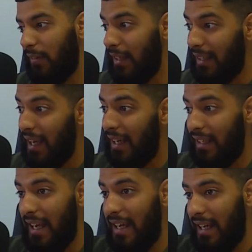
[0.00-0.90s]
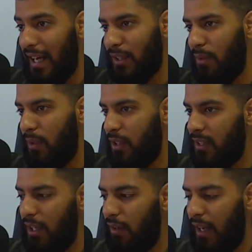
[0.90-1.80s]
And they care so much because
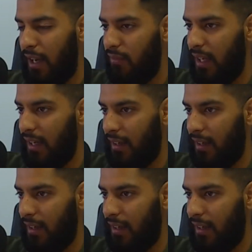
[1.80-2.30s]
they don't have that